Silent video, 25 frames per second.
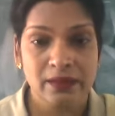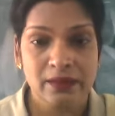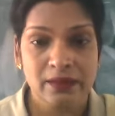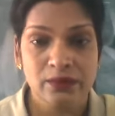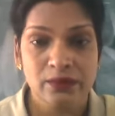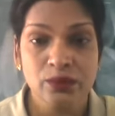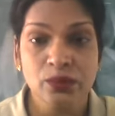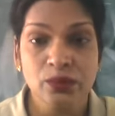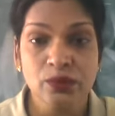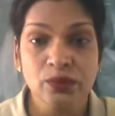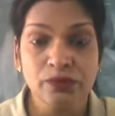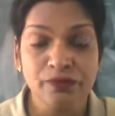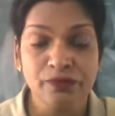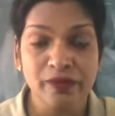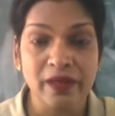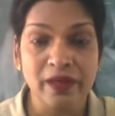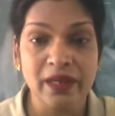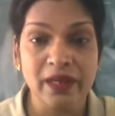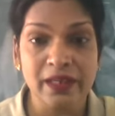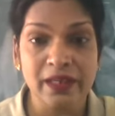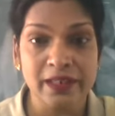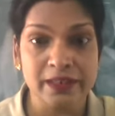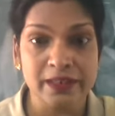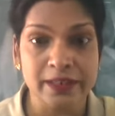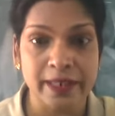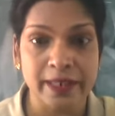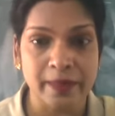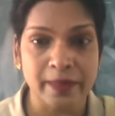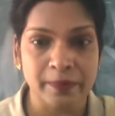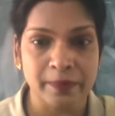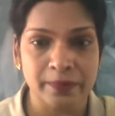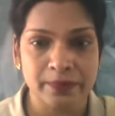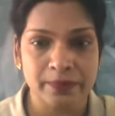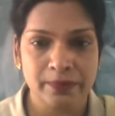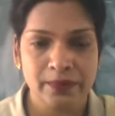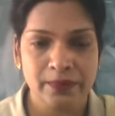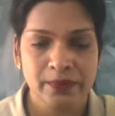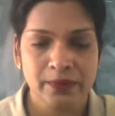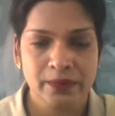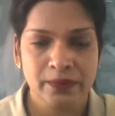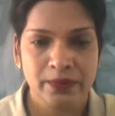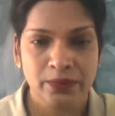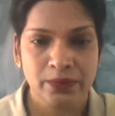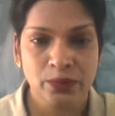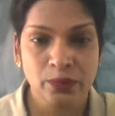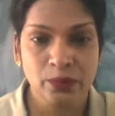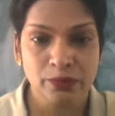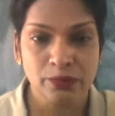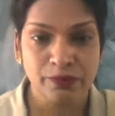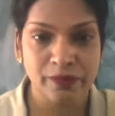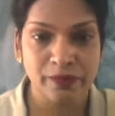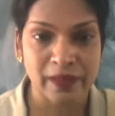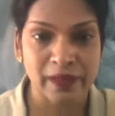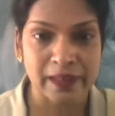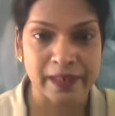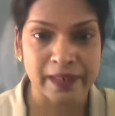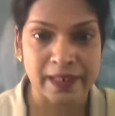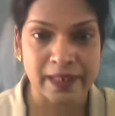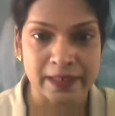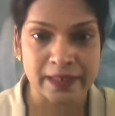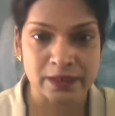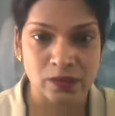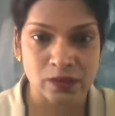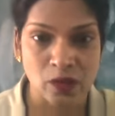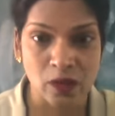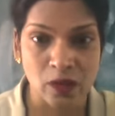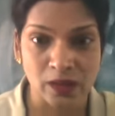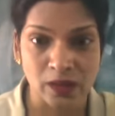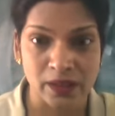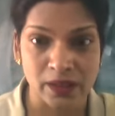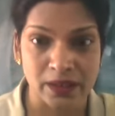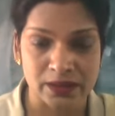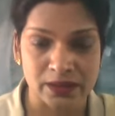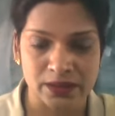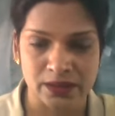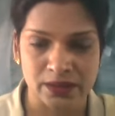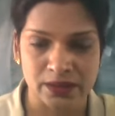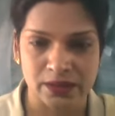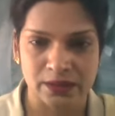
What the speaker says: you feel heated up. You feel that hotness.